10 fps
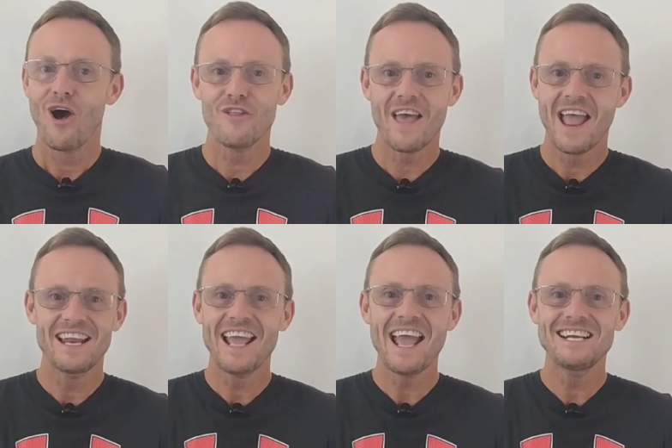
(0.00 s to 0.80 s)
Are there
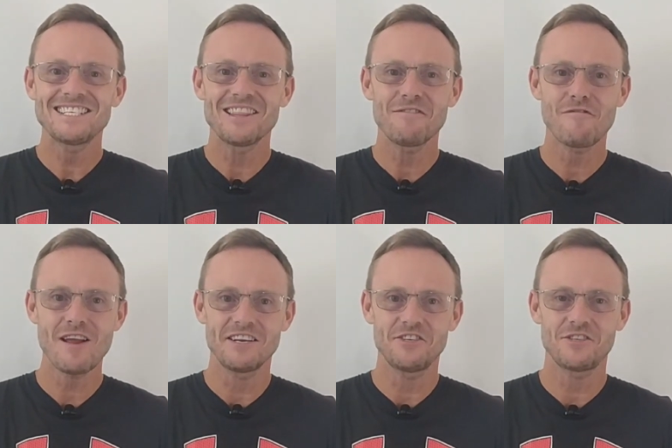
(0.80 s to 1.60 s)
any eggs in the
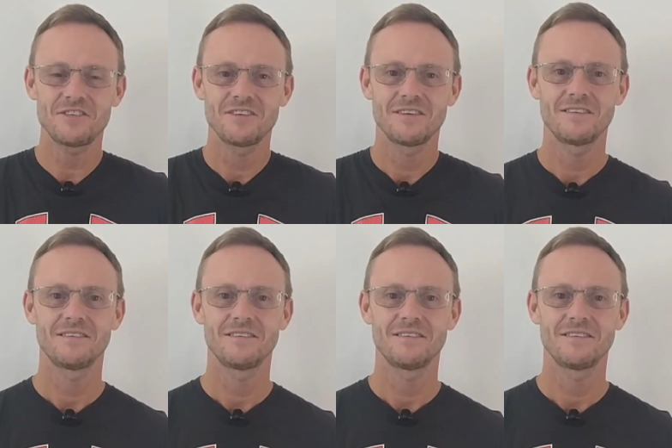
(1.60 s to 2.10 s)
fridge?